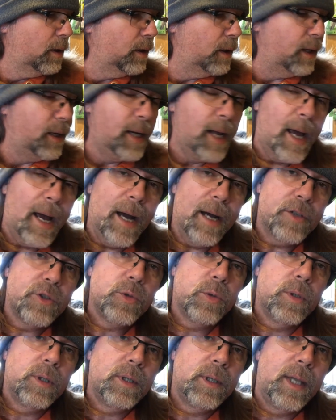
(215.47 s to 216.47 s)
an
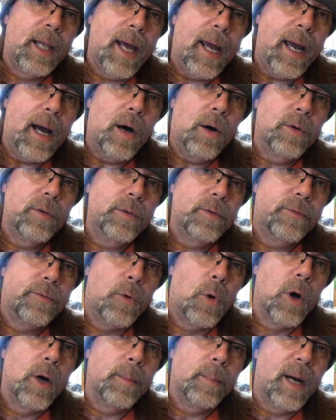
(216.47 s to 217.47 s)
actual layout
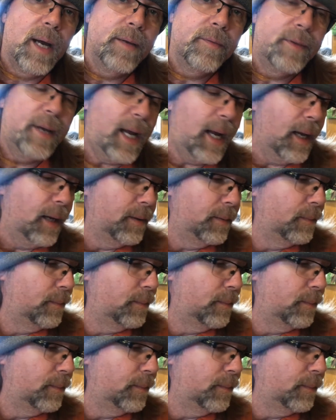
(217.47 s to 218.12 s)
for my van,